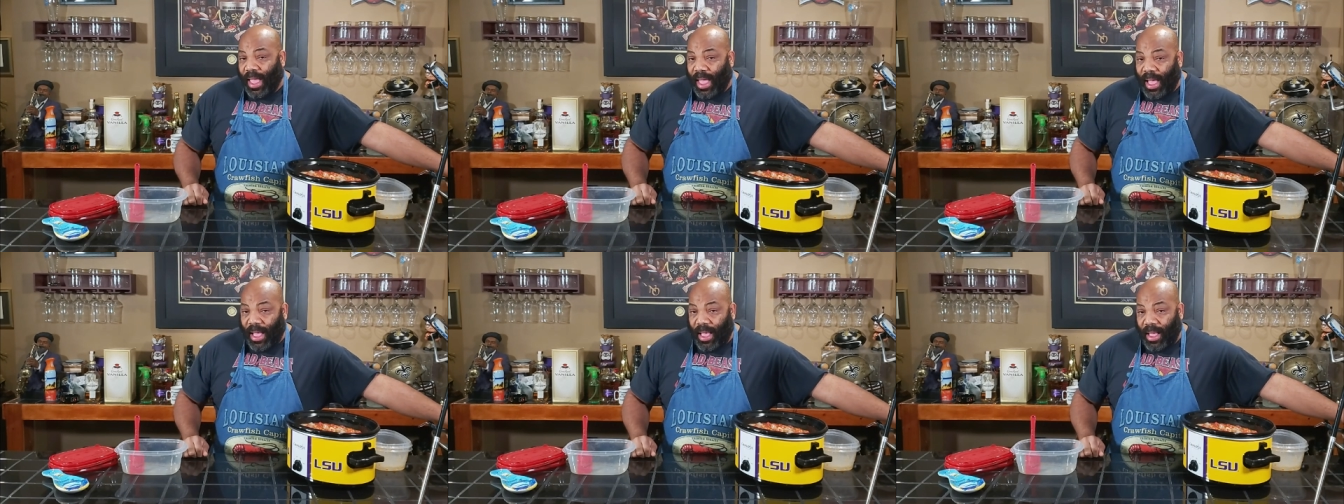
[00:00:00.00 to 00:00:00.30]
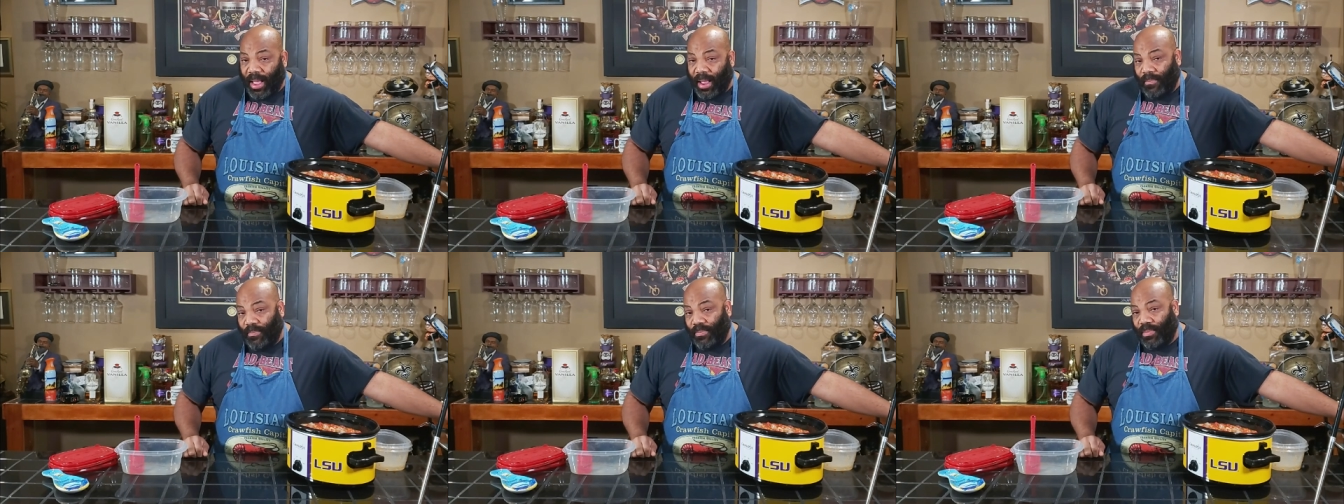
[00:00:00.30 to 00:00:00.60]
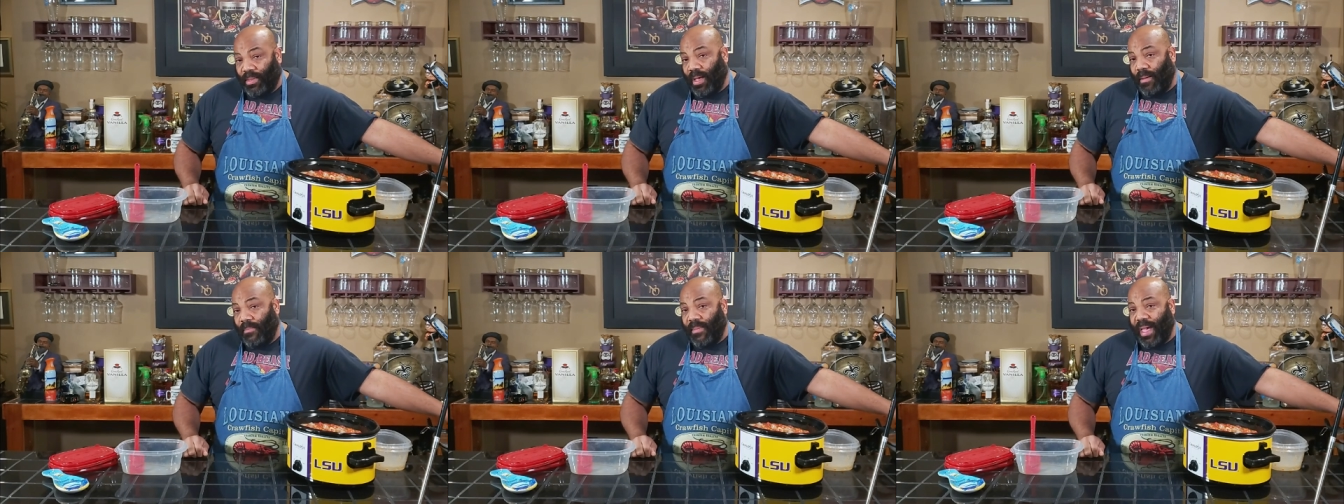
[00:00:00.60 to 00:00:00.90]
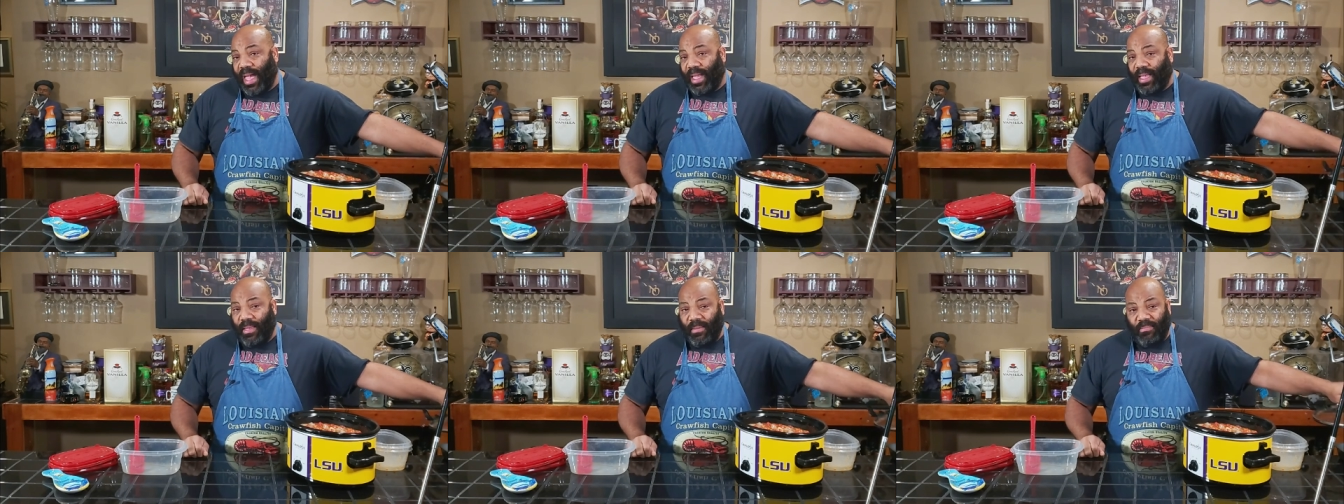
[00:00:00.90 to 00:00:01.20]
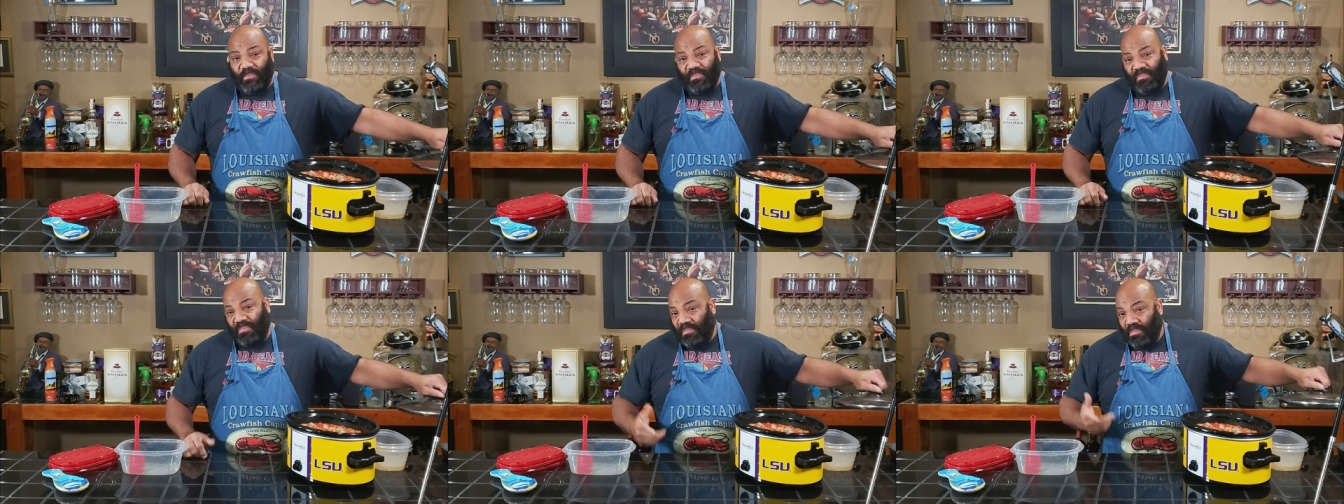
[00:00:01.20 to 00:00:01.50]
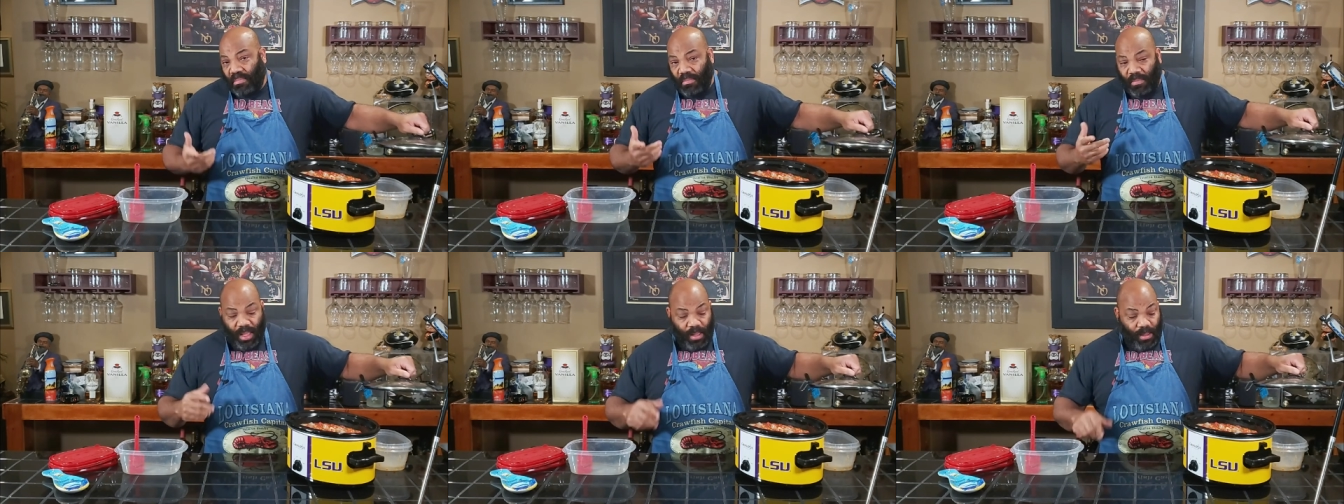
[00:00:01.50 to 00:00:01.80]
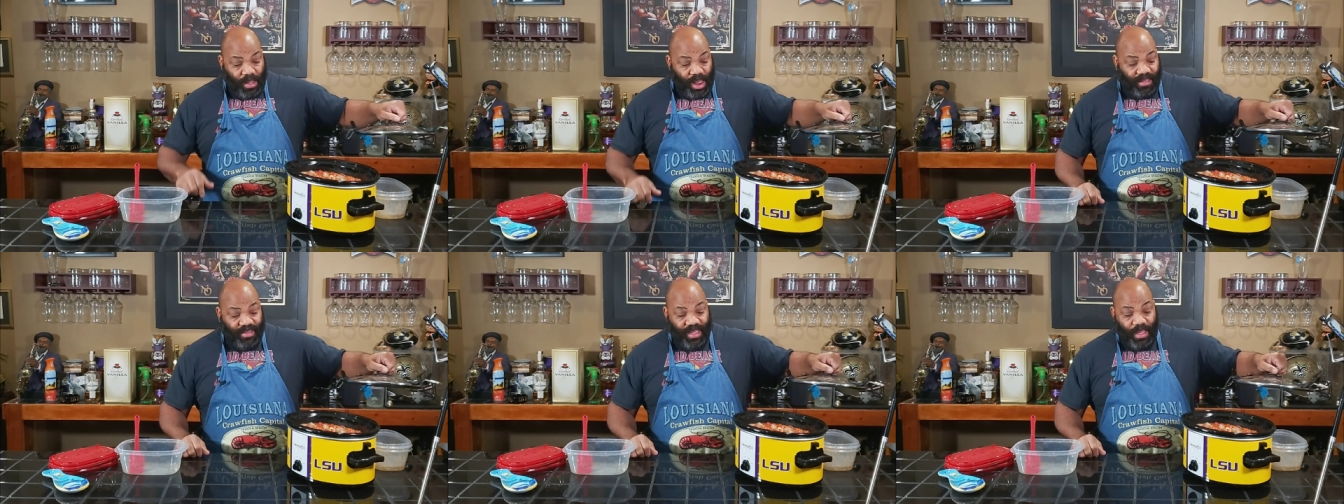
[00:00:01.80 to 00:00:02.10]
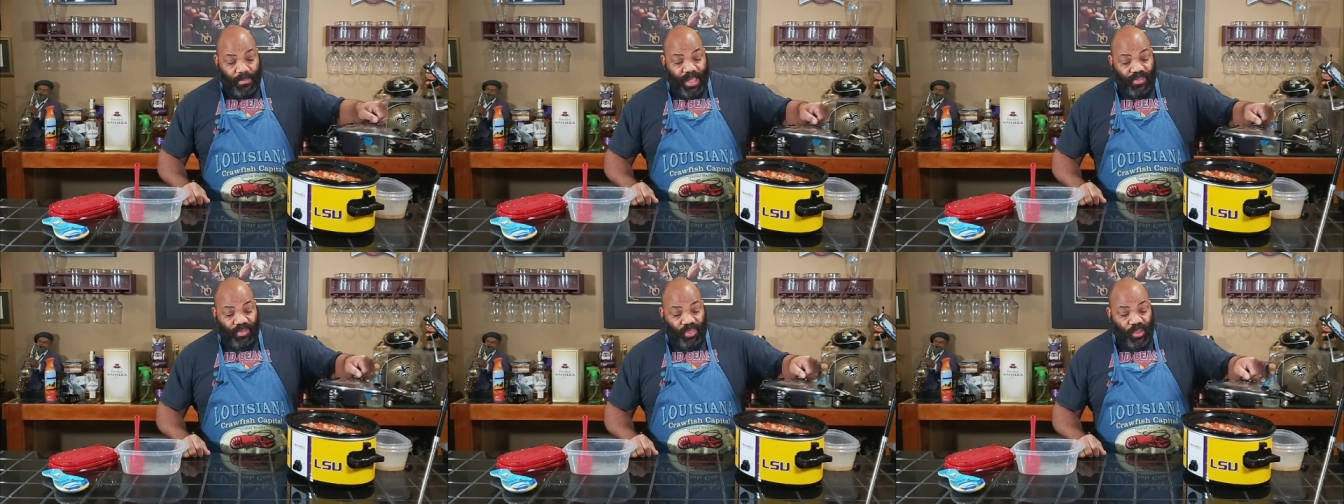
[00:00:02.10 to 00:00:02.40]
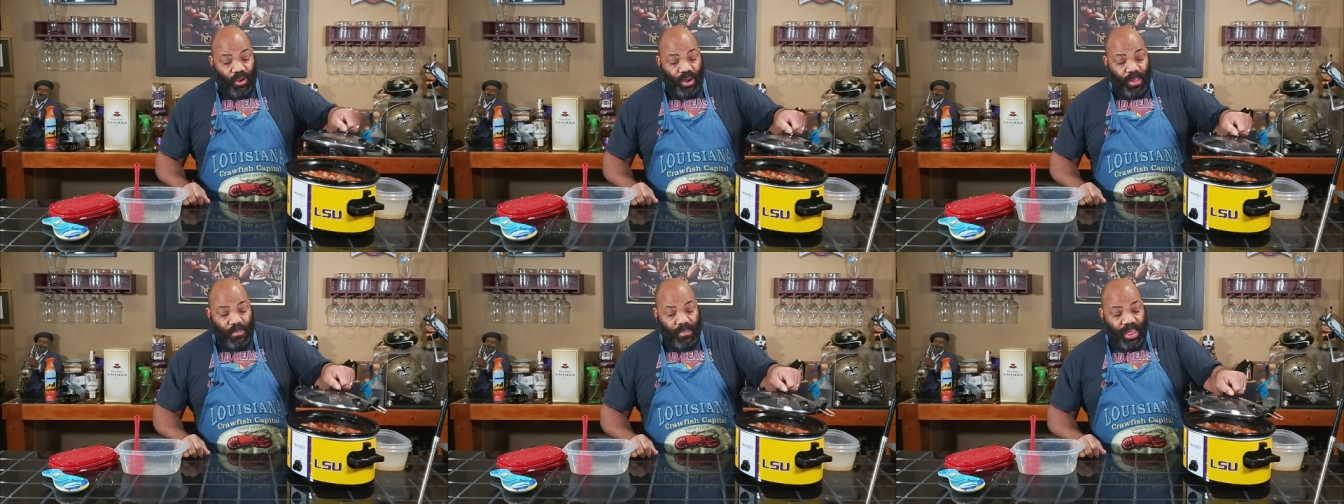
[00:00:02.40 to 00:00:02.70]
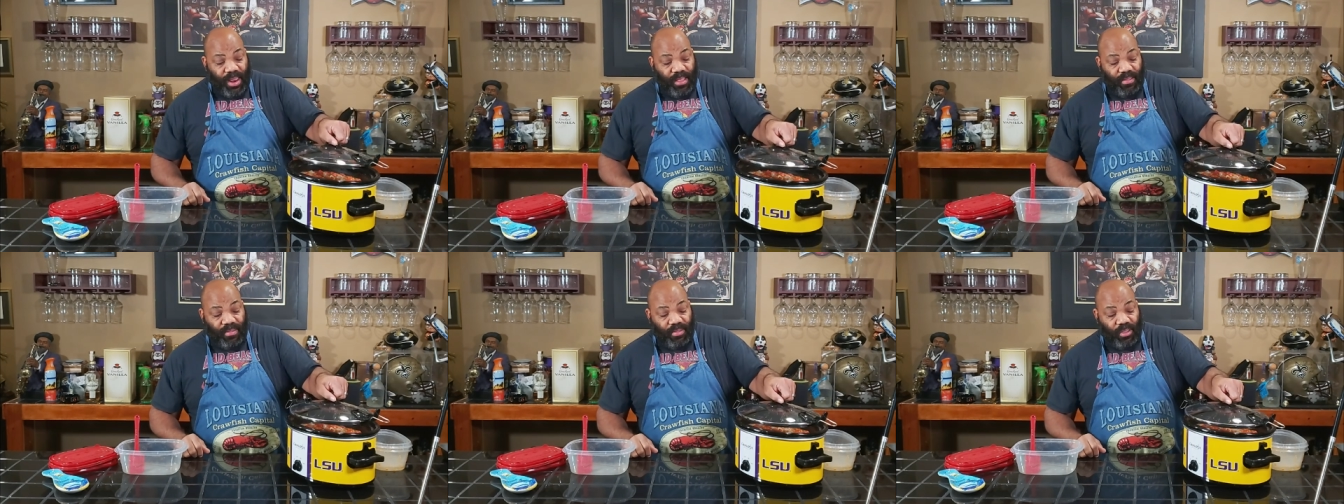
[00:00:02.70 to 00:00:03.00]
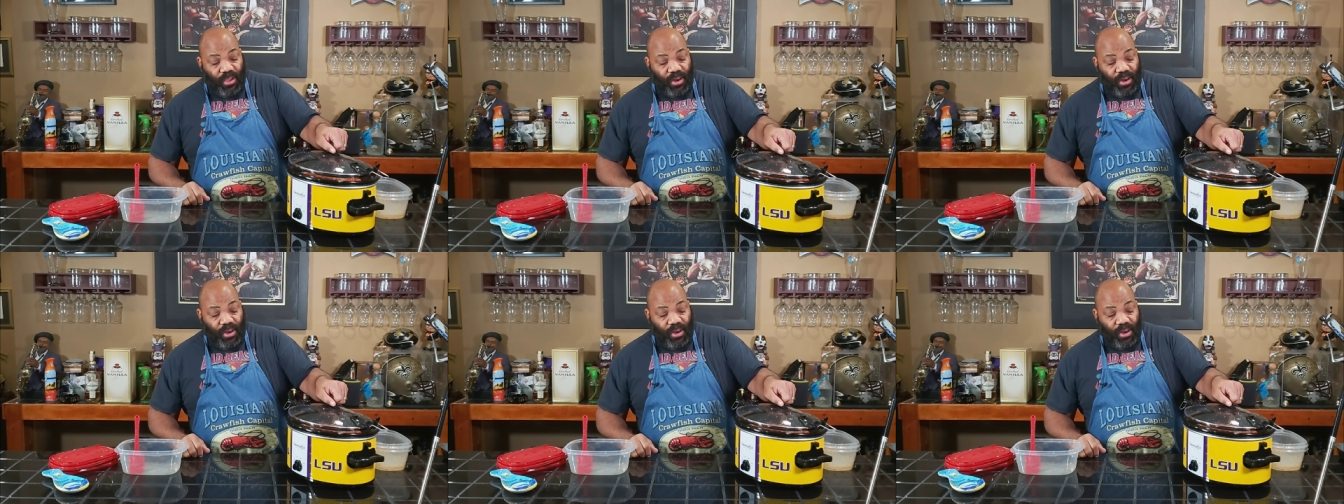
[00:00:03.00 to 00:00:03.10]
Uh, come back like I said, about 30 minutes,